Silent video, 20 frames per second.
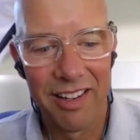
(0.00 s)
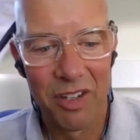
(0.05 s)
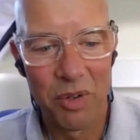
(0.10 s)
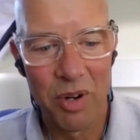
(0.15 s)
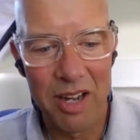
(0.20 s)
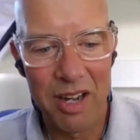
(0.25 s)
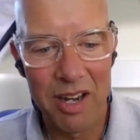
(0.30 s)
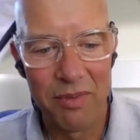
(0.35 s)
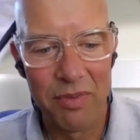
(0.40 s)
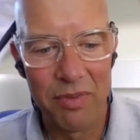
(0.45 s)

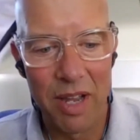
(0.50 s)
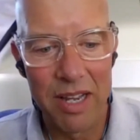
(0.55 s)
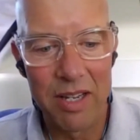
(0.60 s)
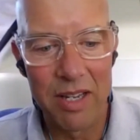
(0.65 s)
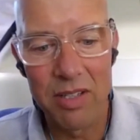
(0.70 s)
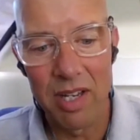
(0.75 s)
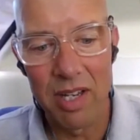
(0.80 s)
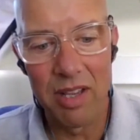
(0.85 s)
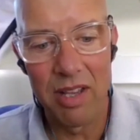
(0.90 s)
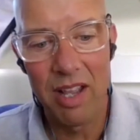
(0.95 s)
great
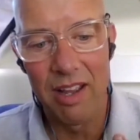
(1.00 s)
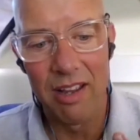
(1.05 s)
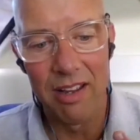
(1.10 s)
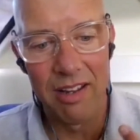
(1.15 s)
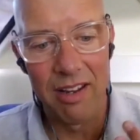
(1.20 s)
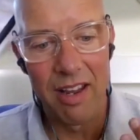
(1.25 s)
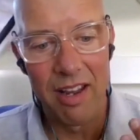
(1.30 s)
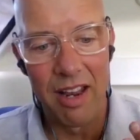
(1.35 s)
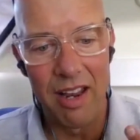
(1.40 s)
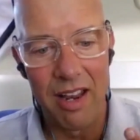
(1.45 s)
advice. And
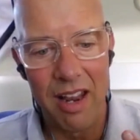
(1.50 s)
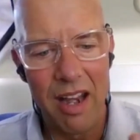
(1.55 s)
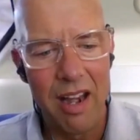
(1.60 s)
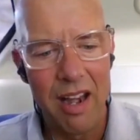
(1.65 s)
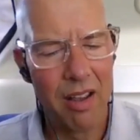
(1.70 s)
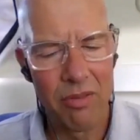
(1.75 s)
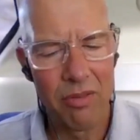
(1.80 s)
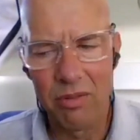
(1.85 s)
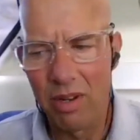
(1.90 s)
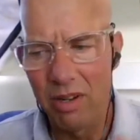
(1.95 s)

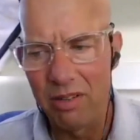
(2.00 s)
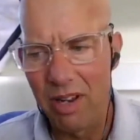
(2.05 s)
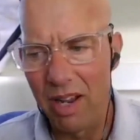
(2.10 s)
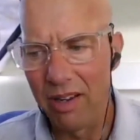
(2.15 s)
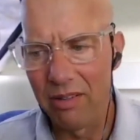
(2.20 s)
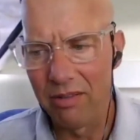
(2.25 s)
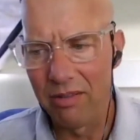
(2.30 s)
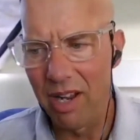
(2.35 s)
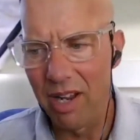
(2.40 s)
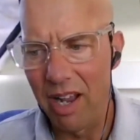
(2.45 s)

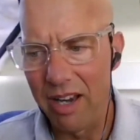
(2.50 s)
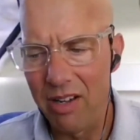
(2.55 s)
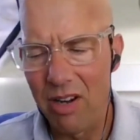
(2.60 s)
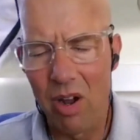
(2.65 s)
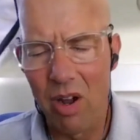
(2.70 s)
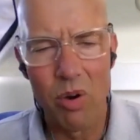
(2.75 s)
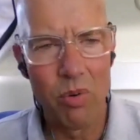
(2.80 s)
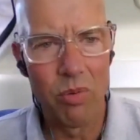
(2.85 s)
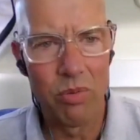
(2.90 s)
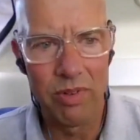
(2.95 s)
I
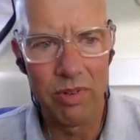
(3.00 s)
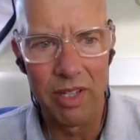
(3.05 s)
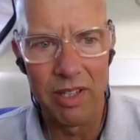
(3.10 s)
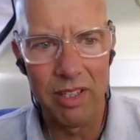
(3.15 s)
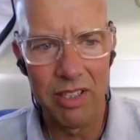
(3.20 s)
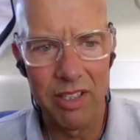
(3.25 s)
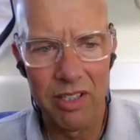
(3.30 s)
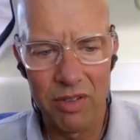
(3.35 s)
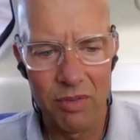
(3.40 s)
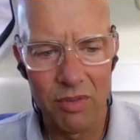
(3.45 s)
know,
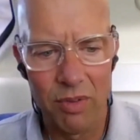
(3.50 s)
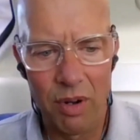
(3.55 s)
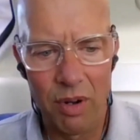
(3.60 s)
at least